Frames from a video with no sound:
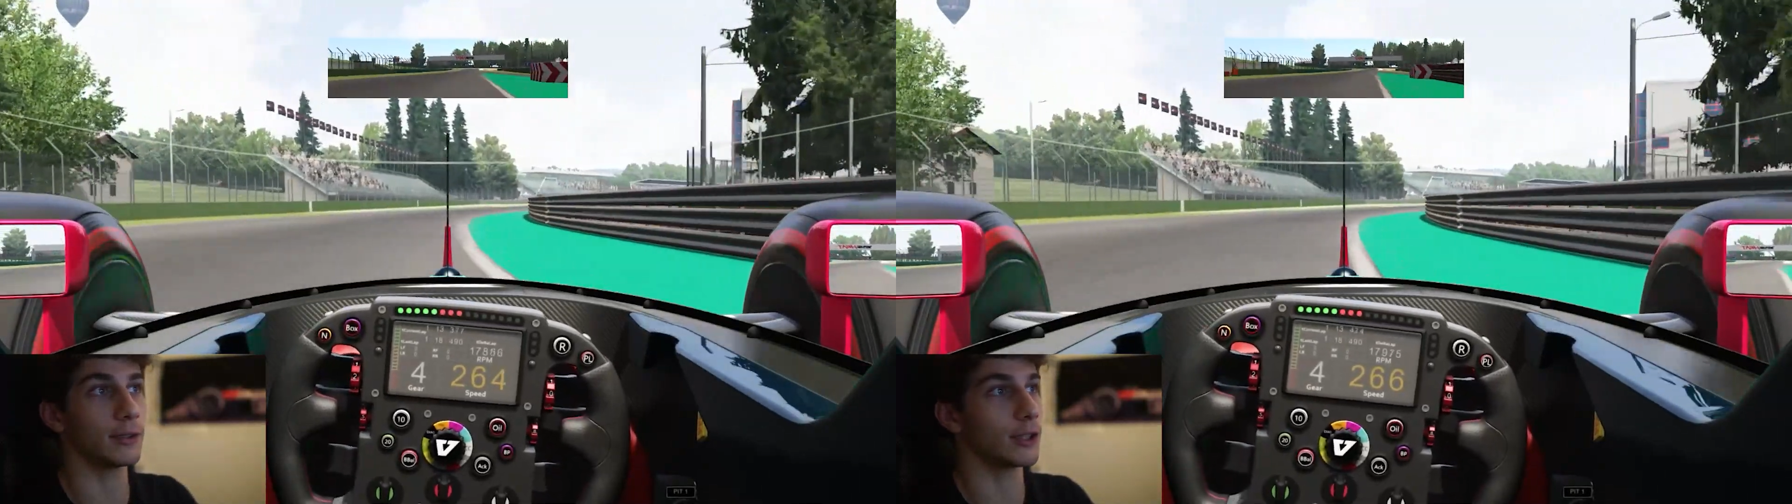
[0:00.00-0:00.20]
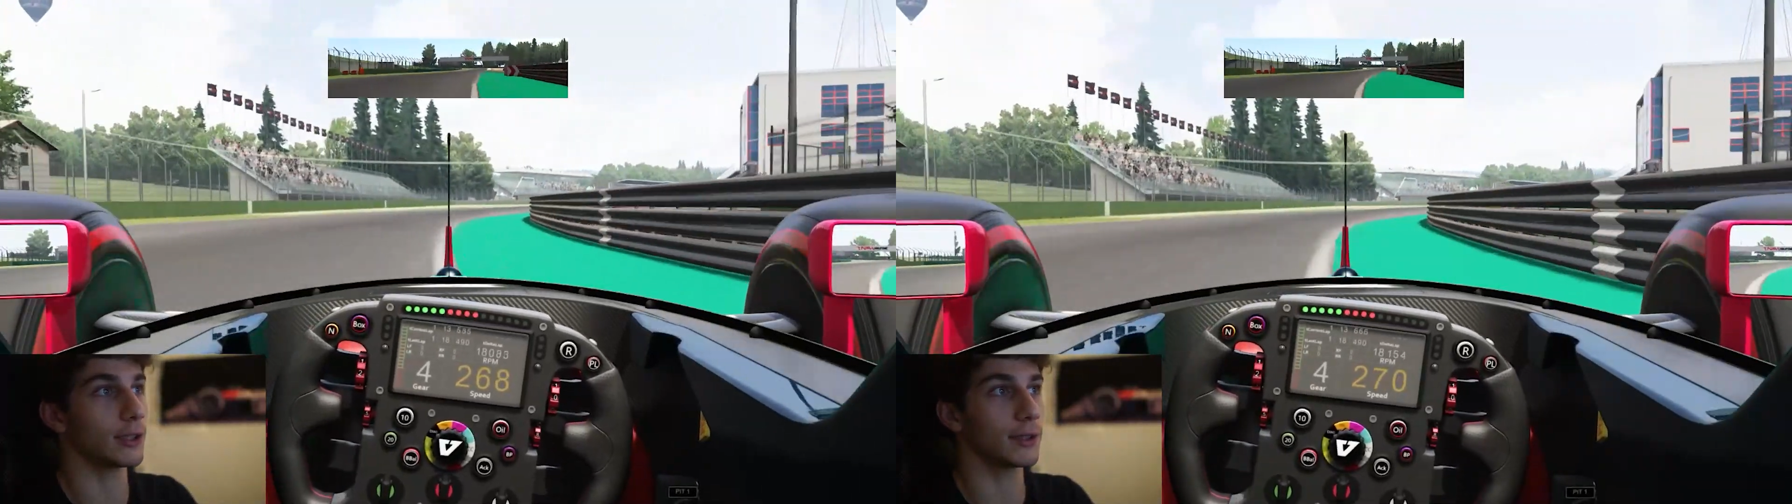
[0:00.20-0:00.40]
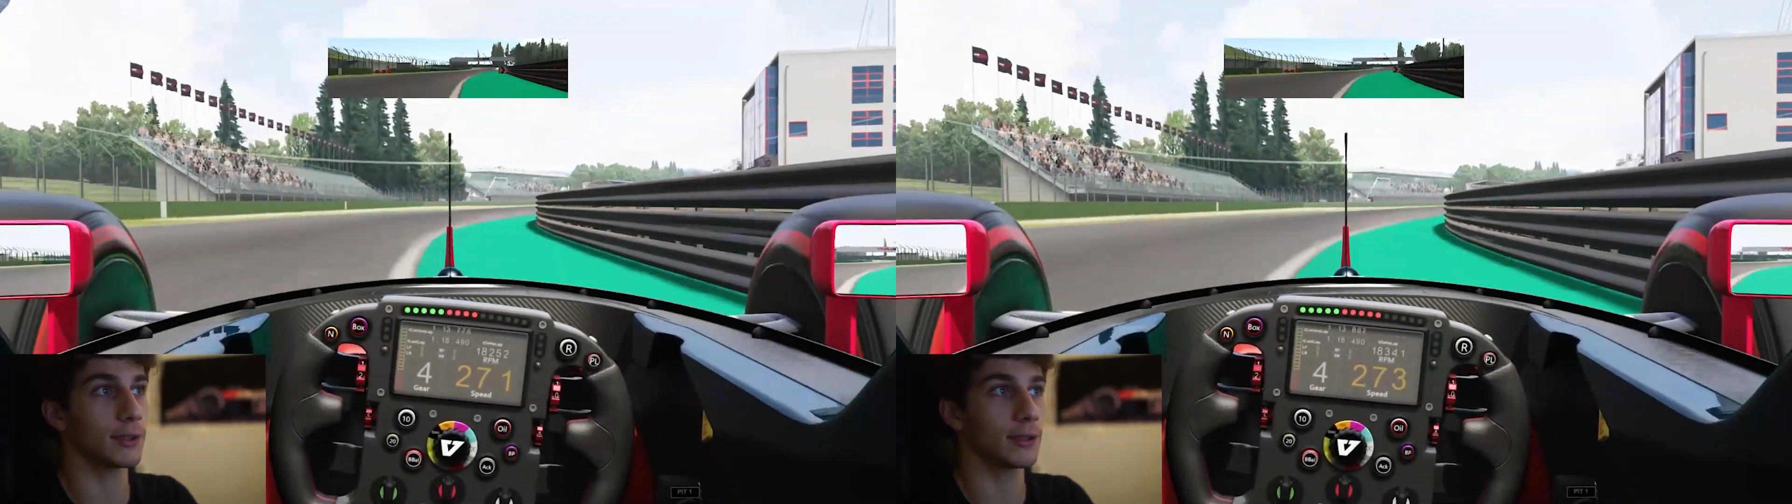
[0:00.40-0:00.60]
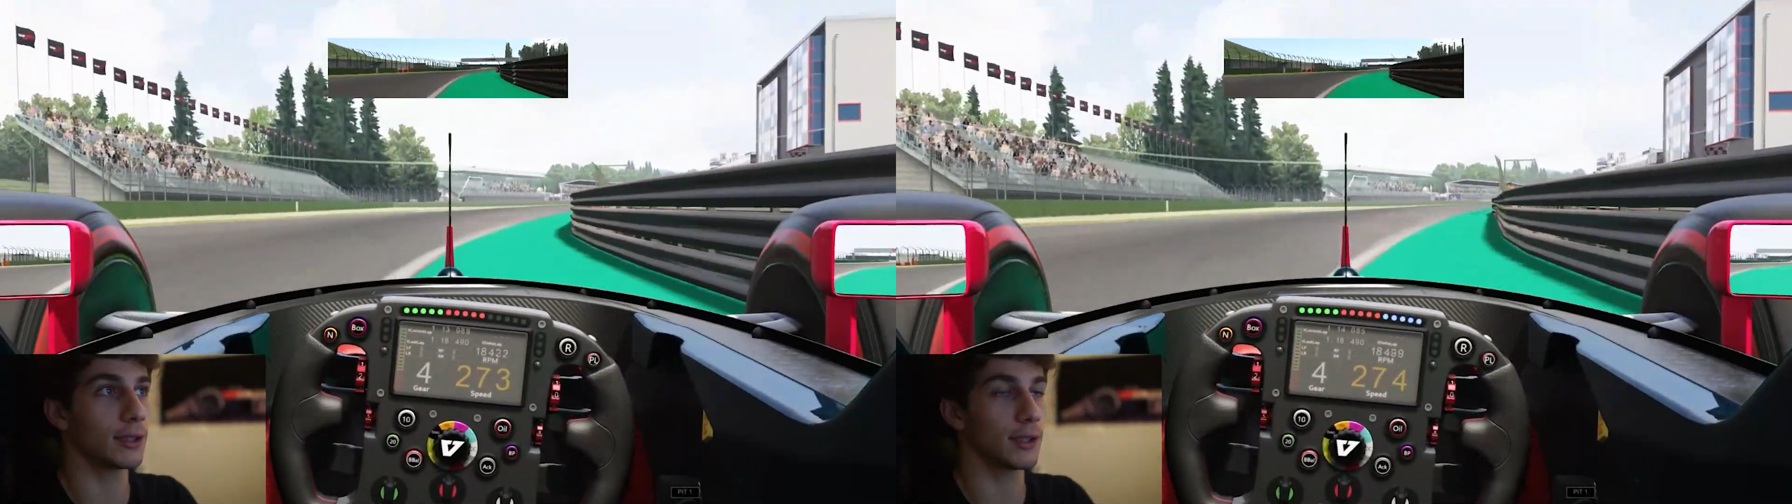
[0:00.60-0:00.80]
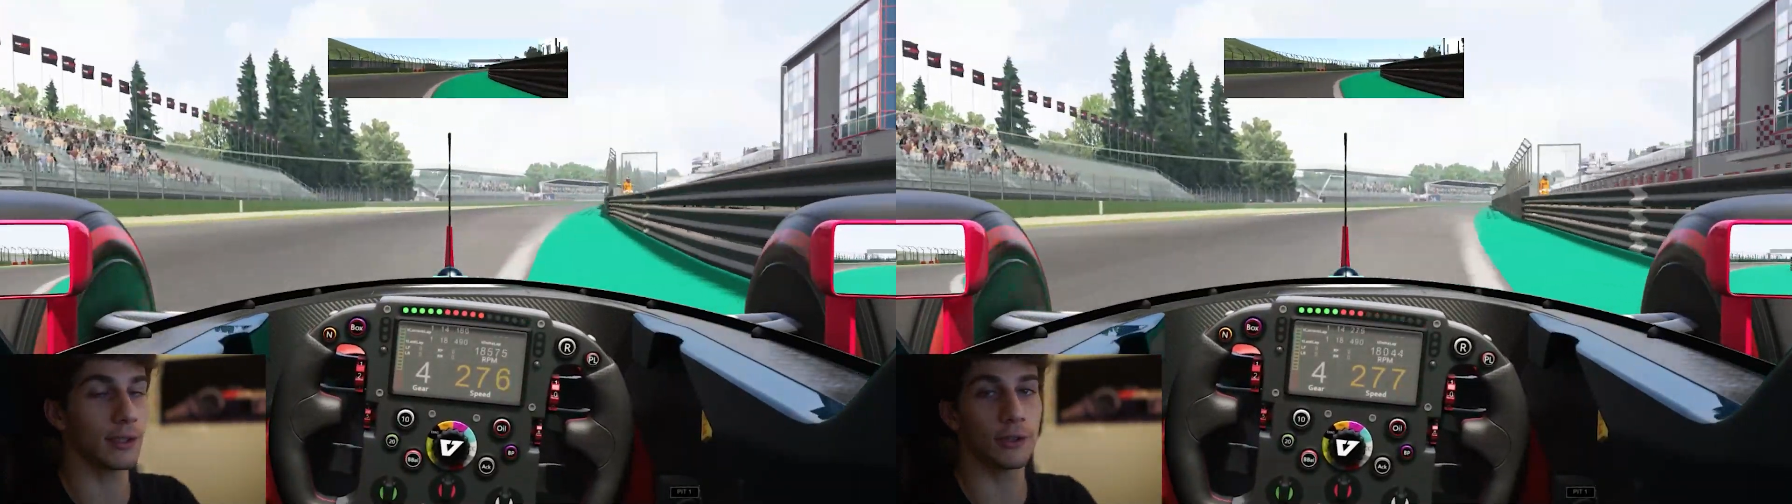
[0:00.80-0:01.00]
just
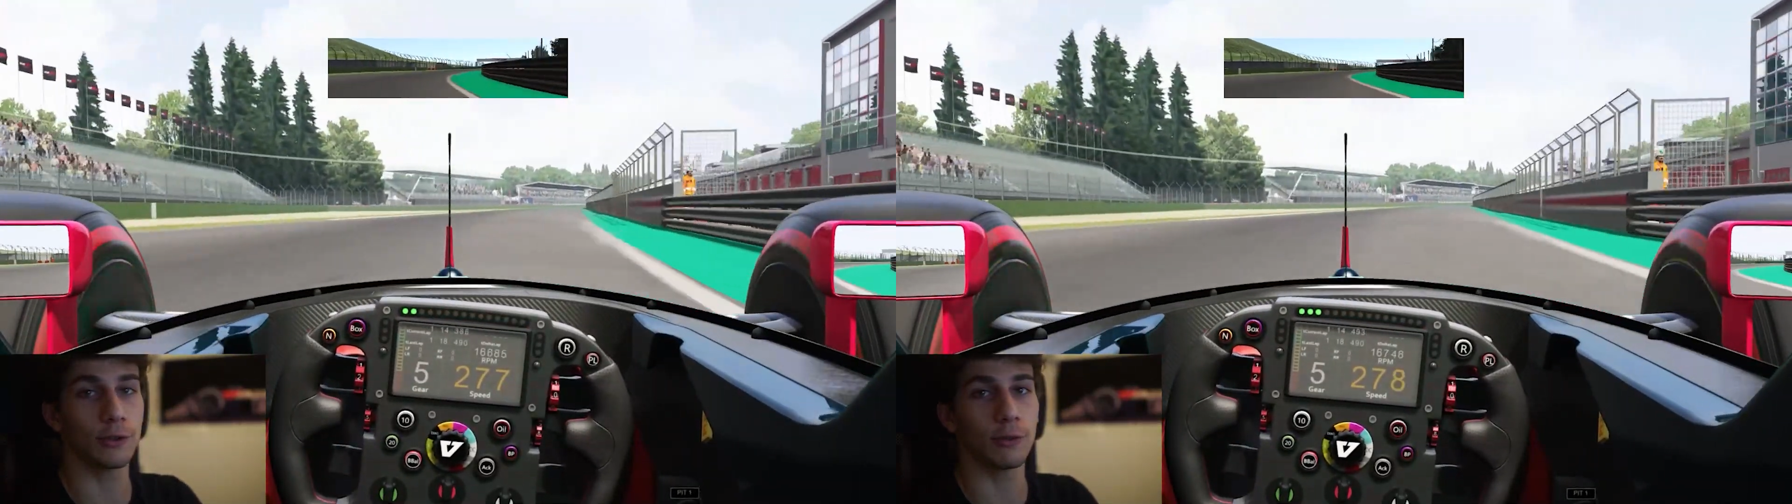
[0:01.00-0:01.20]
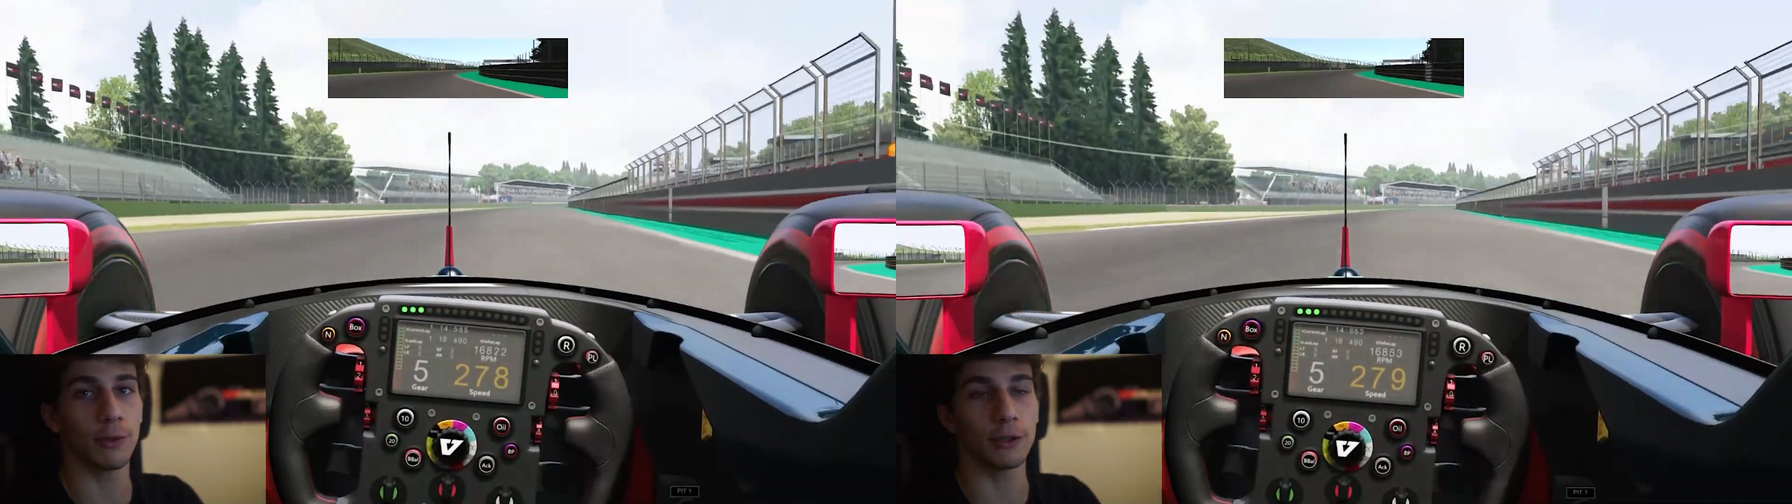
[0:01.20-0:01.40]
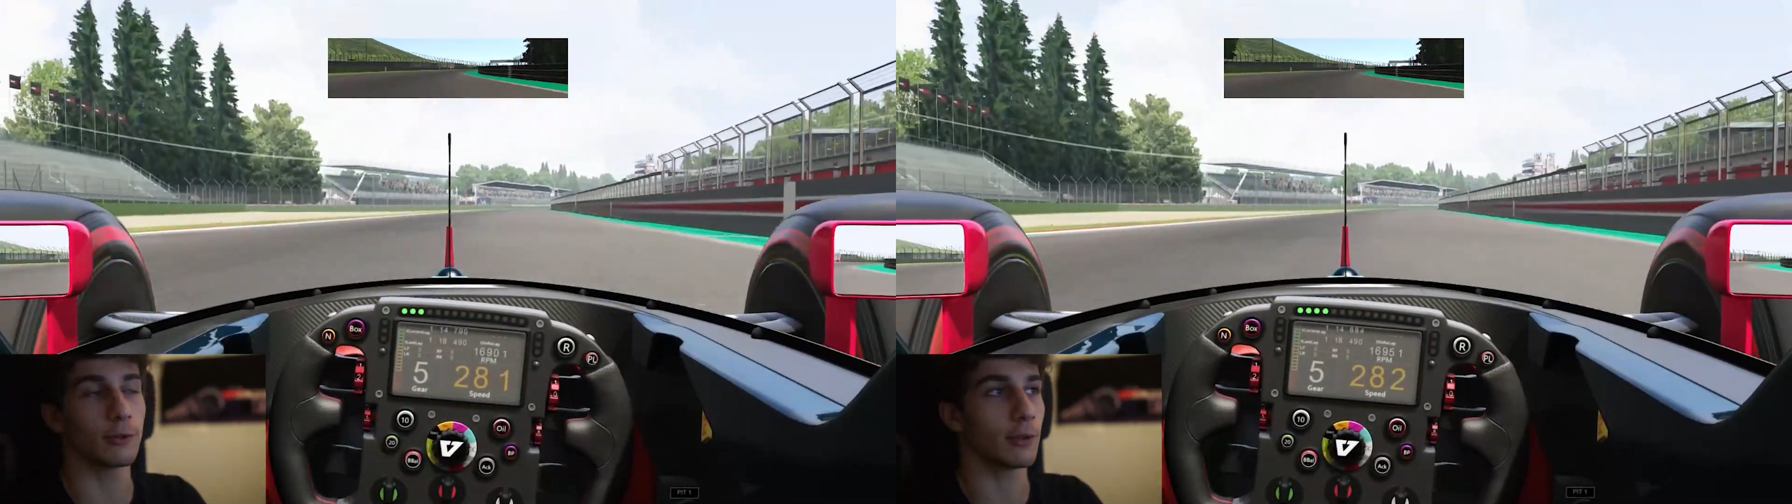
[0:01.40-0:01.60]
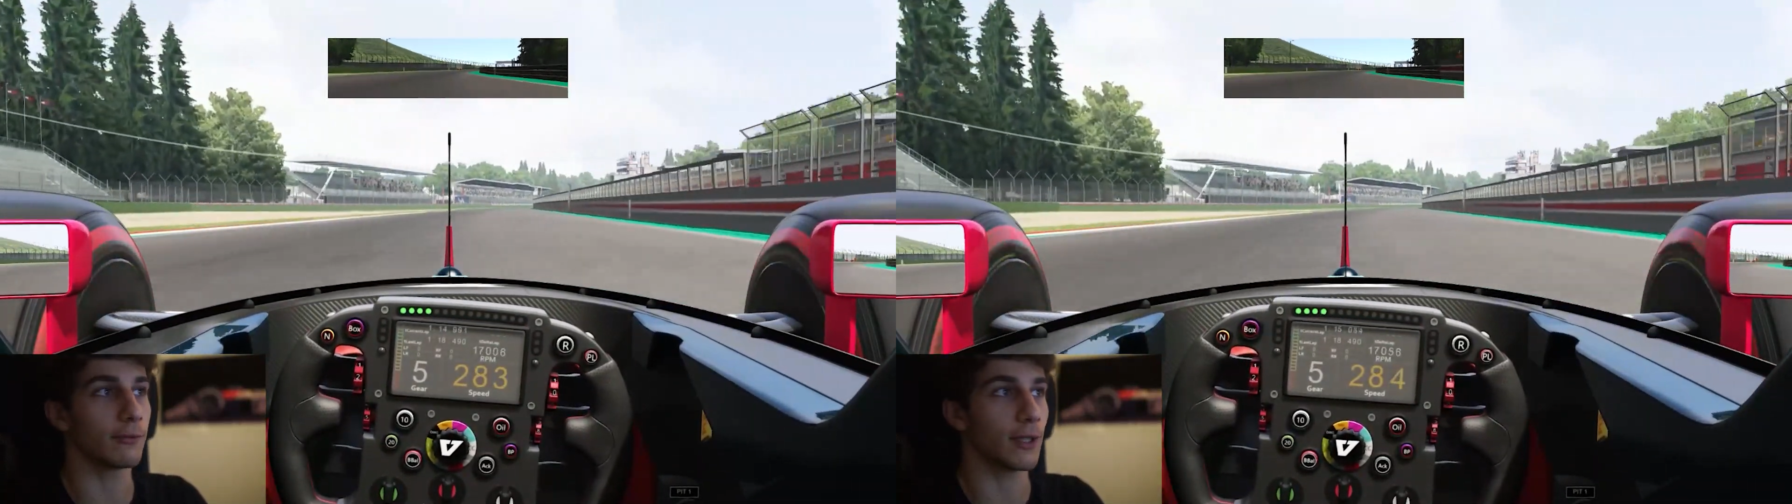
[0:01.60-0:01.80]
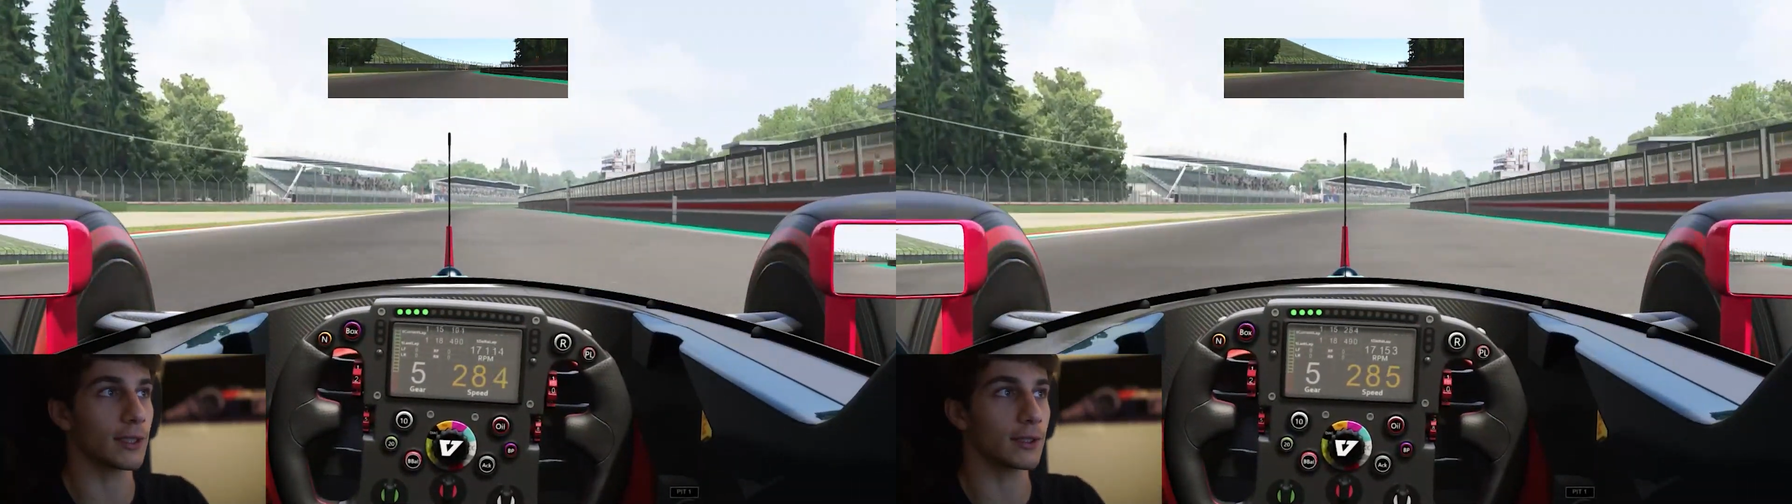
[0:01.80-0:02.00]
super super
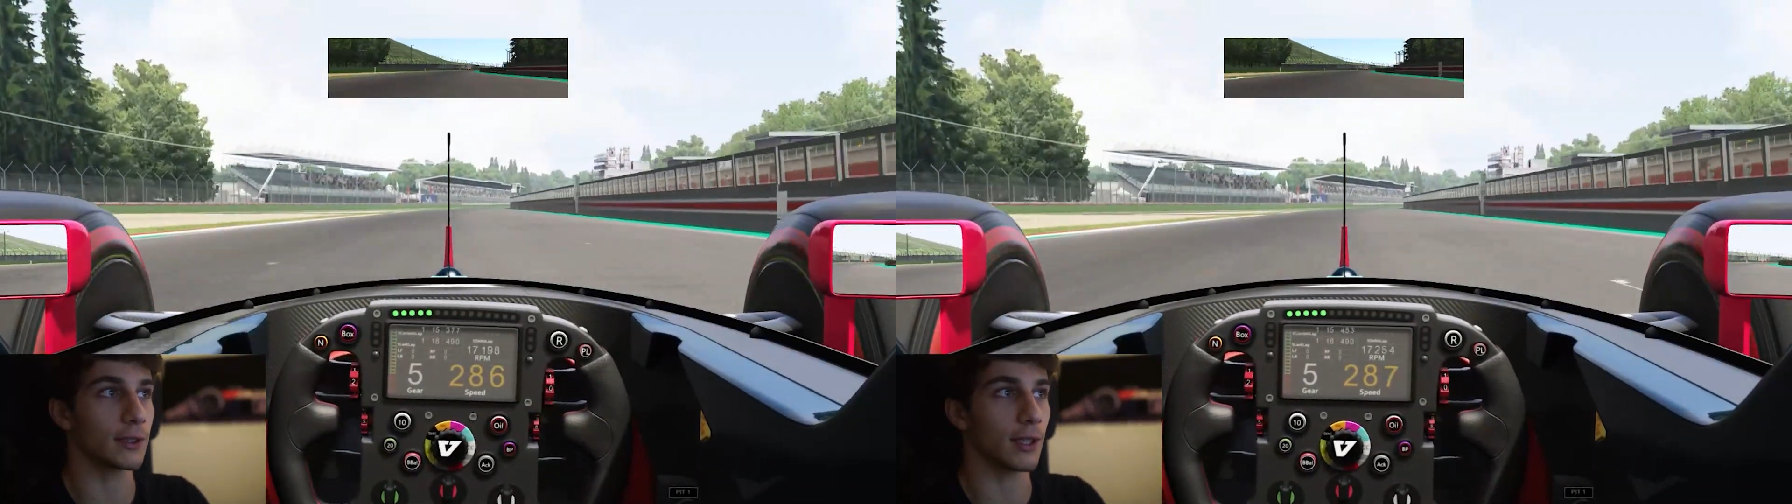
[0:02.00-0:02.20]
fast.